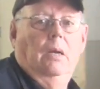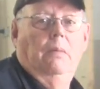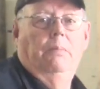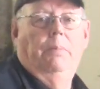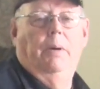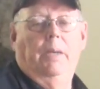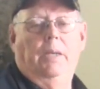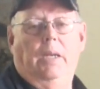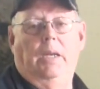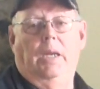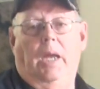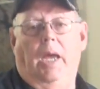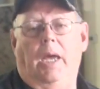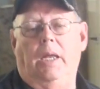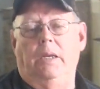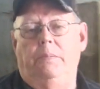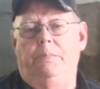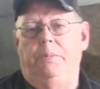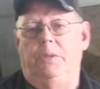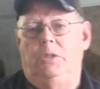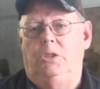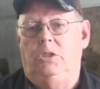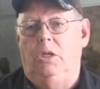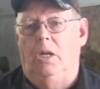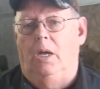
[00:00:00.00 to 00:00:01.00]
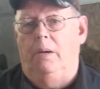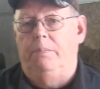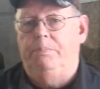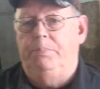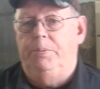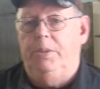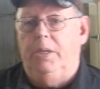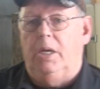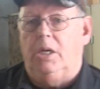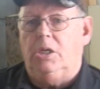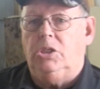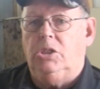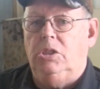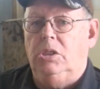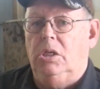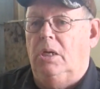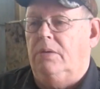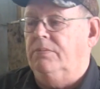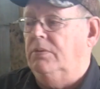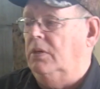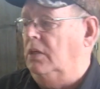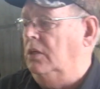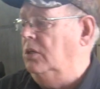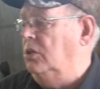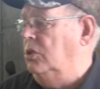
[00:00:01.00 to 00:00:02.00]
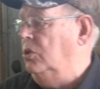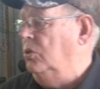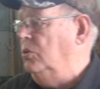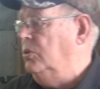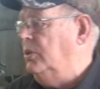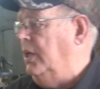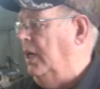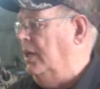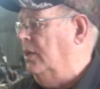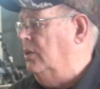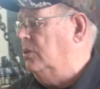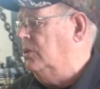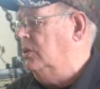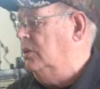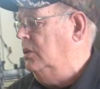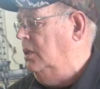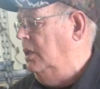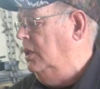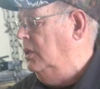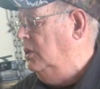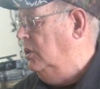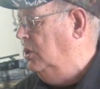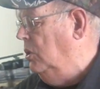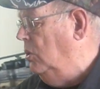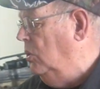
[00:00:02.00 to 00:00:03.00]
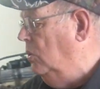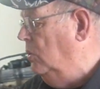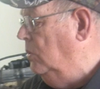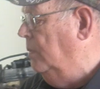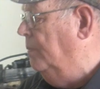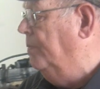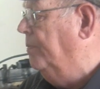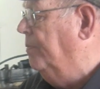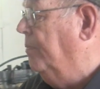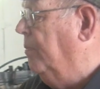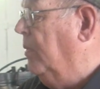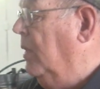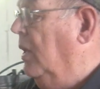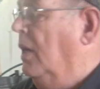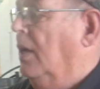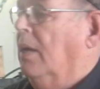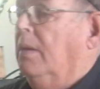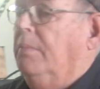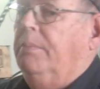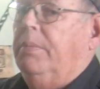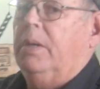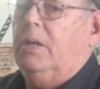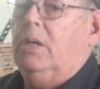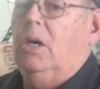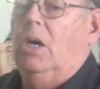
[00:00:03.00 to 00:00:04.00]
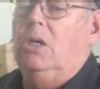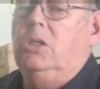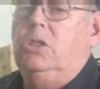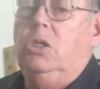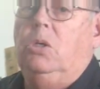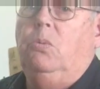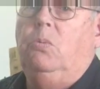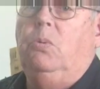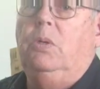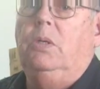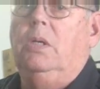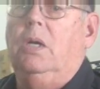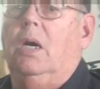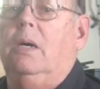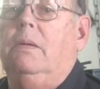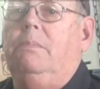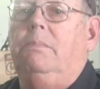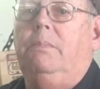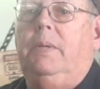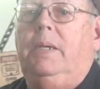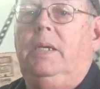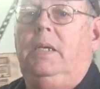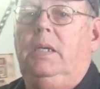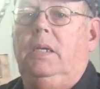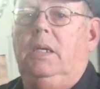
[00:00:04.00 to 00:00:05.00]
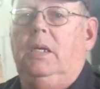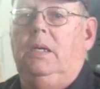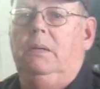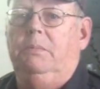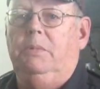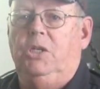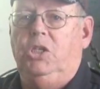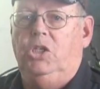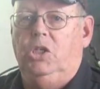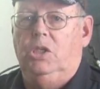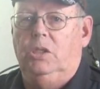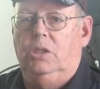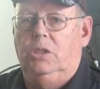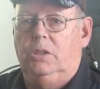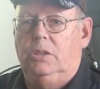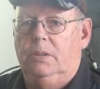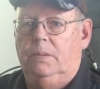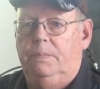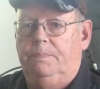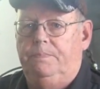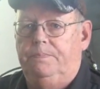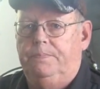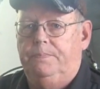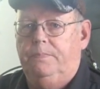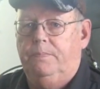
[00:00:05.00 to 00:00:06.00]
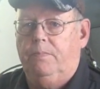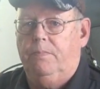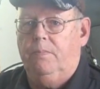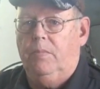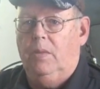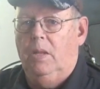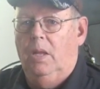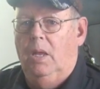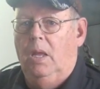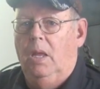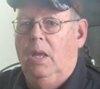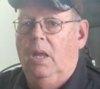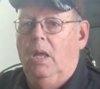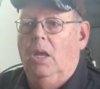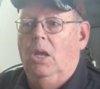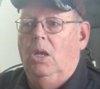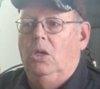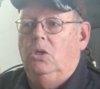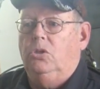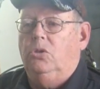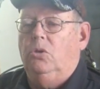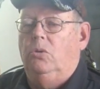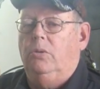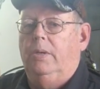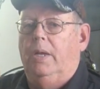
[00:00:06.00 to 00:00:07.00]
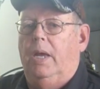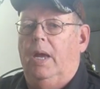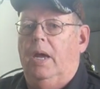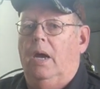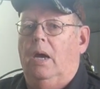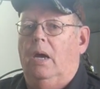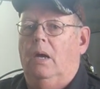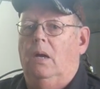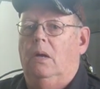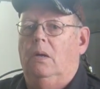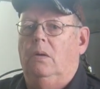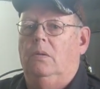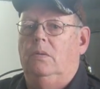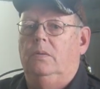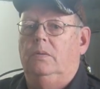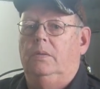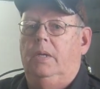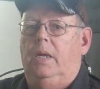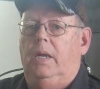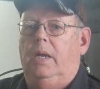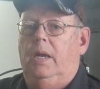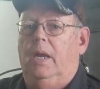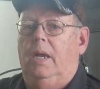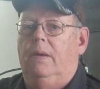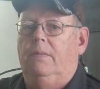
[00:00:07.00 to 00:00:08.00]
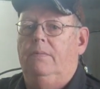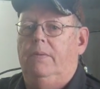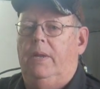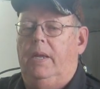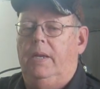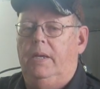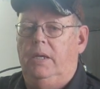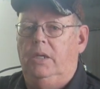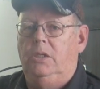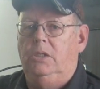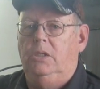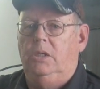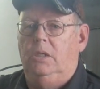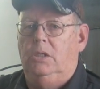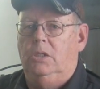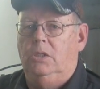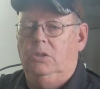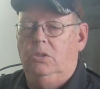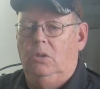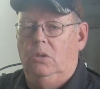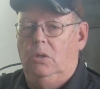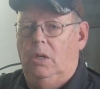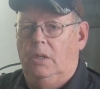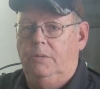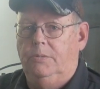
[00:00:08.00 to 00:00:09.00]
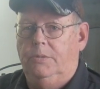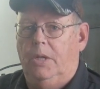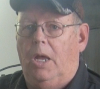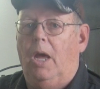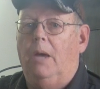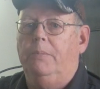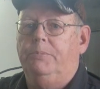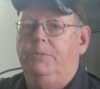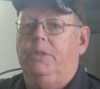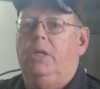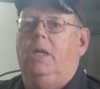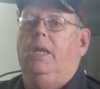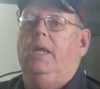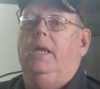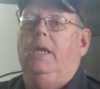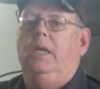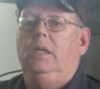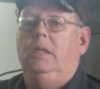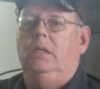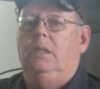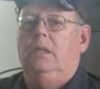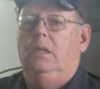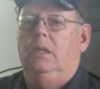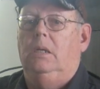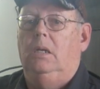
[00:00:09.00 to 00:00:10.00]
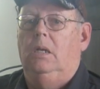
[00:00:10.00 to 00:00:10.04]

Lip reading: But they had to stop production of it in 2002 because it would not meet emissions. So now they have that engine is obsolete.